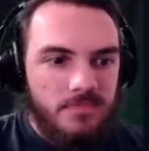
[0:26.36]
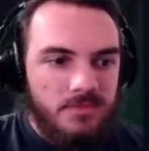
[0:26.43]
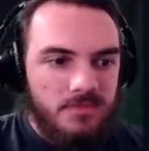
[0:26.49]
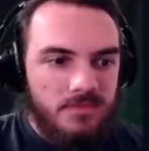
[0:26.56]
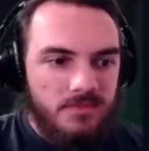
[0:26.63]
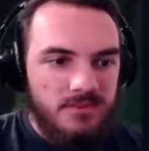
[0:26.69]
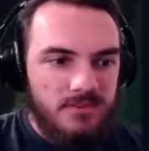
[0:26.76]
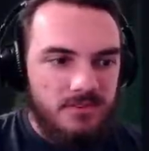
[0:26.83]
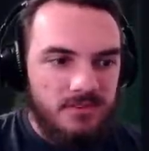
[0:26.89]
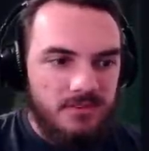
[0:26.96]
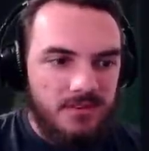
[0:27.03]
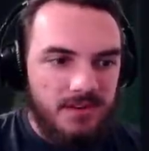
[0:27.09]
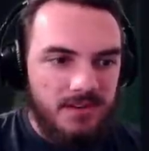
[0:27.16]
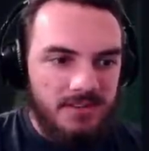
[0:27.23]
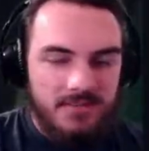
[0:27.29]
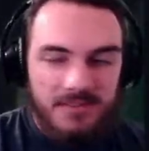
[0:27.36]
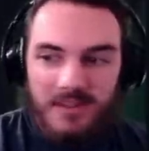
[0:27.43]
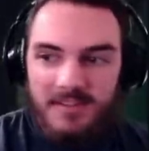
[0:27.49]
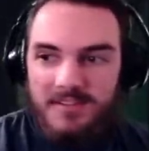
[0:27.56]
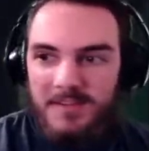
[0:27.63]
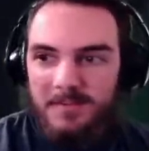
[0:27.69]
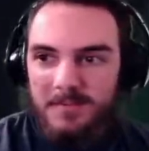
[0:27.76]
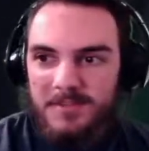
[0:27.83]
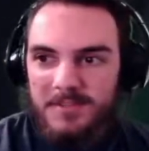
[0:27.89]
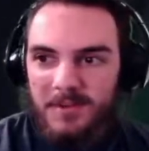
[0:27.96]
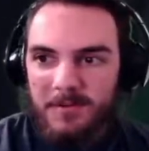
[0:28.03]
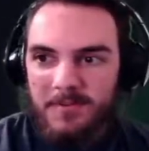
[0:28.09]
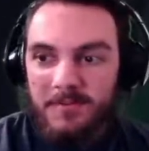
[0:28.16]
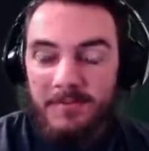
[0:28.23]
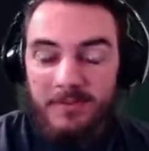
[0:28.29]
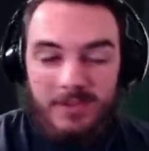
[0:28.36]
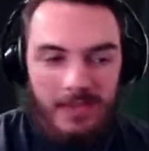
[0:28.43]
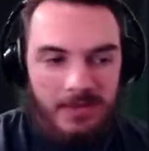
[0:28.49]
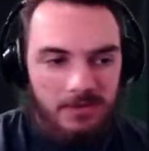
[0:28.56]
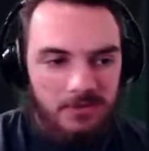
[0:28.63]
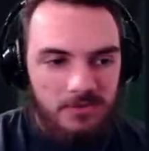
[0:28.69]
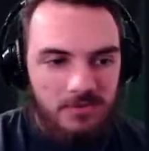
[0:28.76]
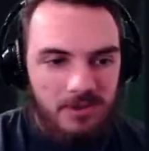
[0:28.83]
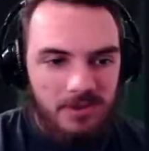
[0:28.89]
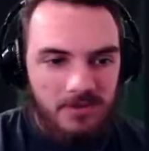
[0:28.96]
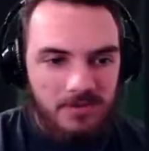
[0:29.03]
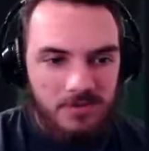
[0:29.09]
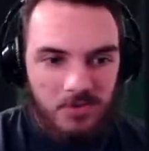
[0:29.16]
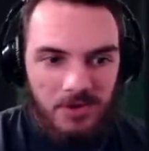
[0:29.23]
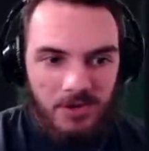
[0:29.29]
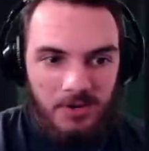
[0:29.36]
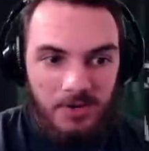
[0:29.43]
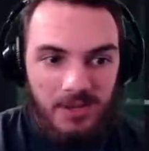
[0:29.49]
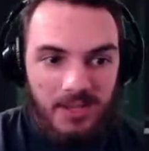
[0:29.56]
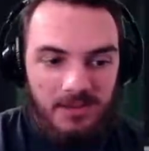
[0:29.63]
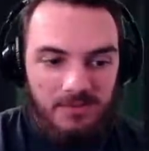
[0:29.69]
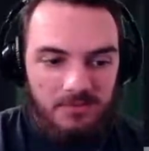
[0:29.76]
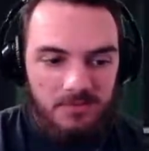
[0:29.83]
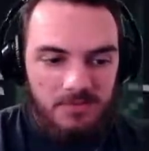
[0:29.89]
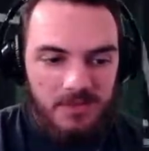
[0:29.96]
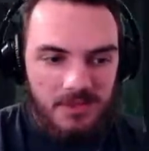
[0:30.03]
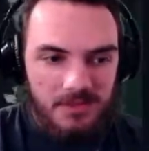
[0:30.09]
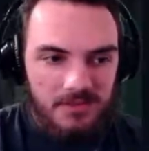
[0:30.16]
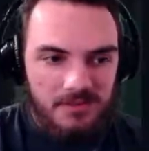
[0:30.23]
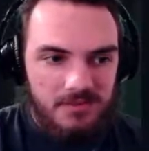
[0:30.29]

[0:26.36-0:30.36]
So I'd say we start with the volcano in the middle and work our way out from that.